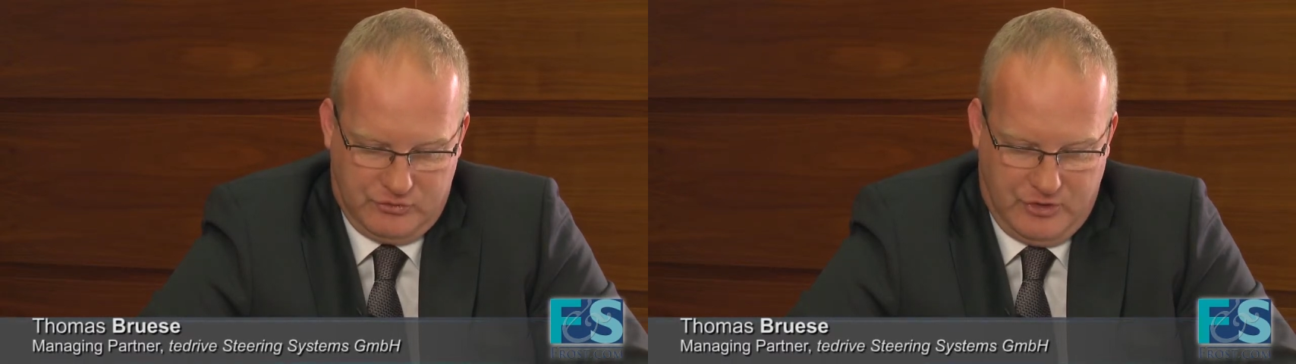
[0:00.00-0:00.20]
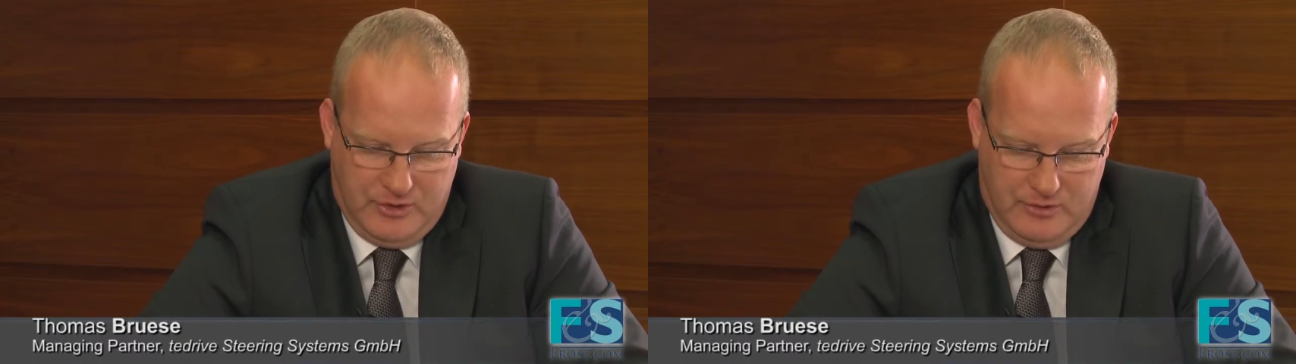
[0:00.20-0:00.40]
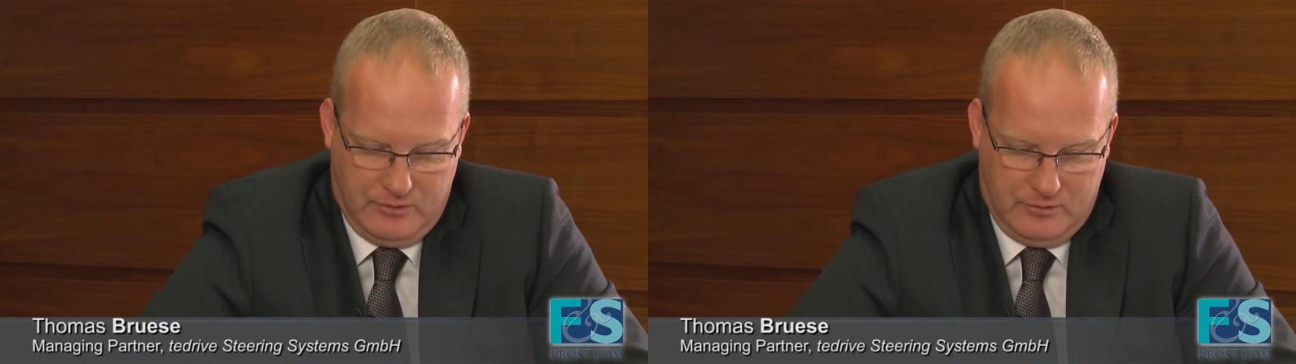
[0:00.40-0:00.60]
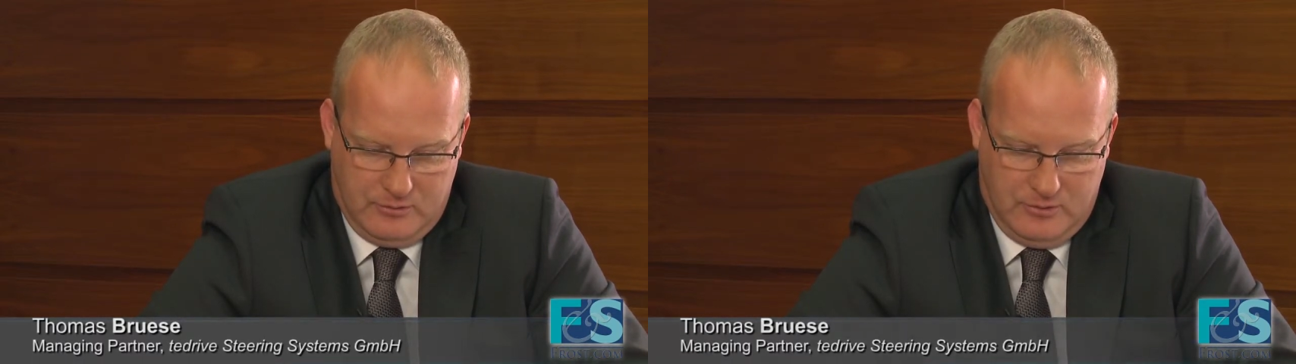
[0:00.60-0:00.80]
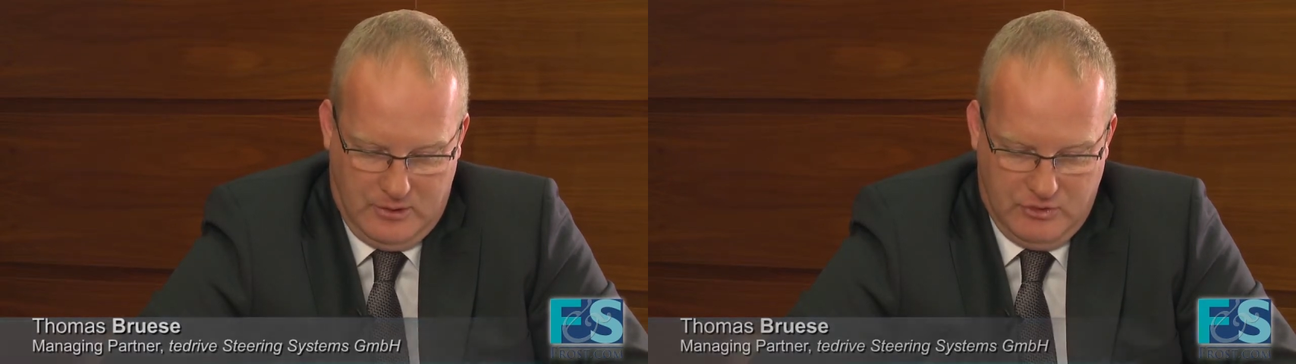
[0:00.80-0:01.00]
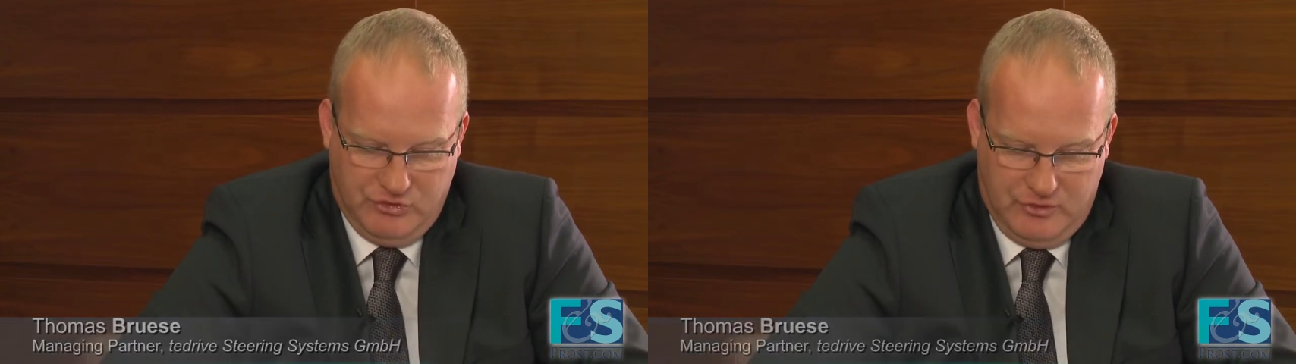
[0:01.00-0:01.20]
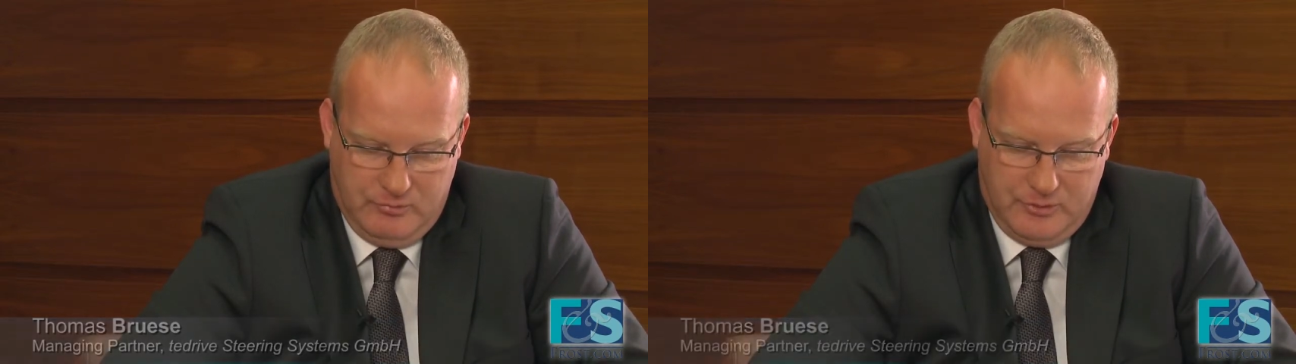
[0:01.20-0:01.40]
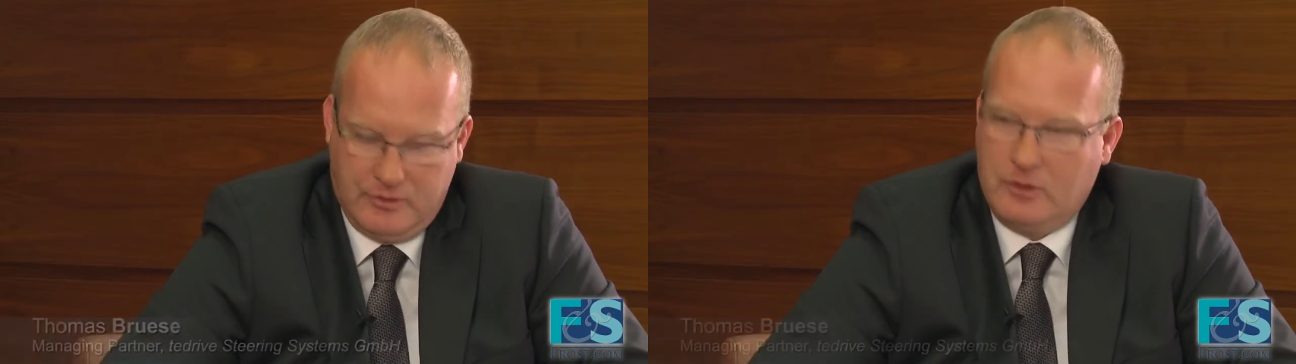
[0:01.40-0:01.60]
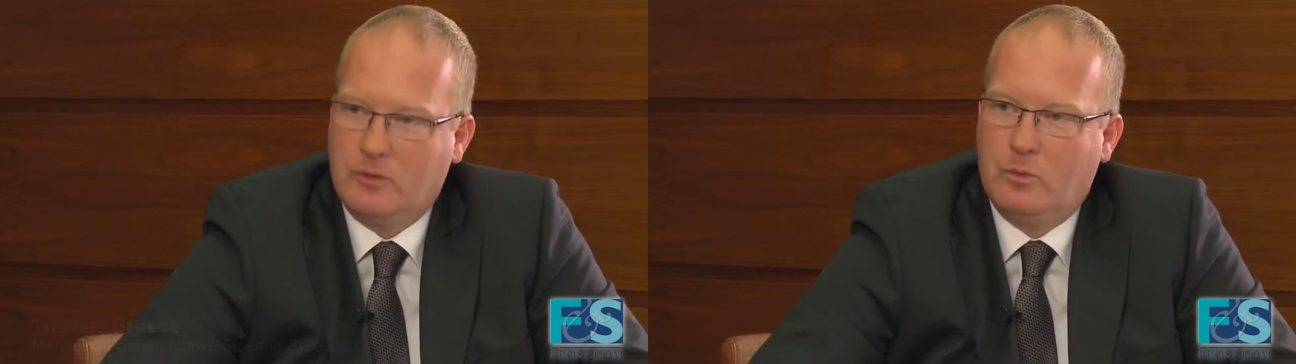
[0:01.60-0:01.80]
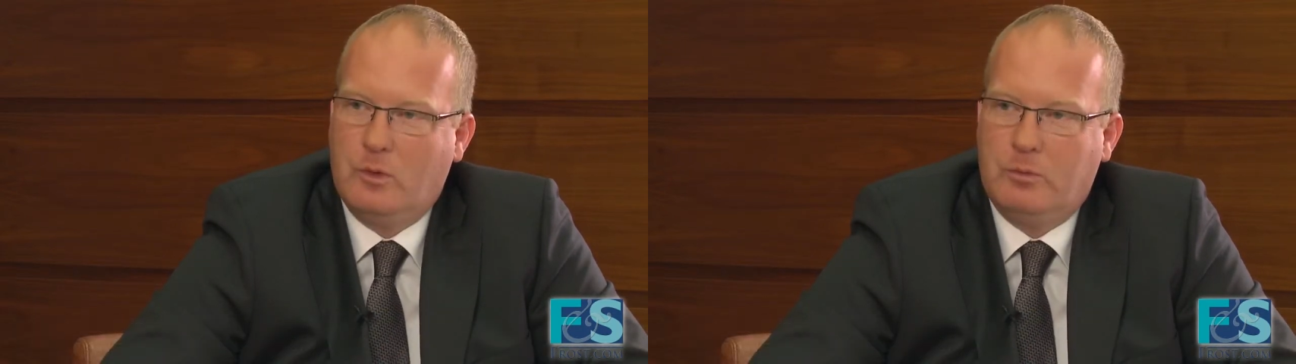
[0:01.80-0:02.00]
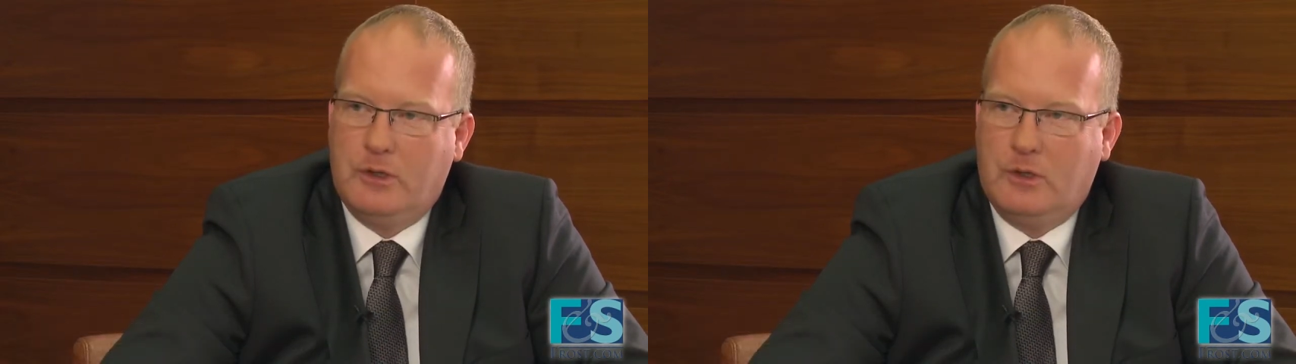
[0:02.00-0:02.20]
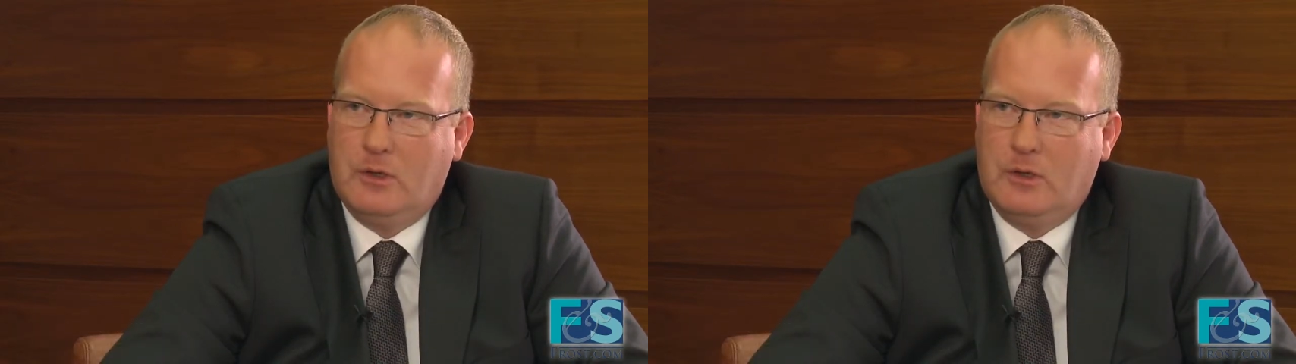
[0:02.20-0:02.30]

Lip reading: China and Asia particularly will be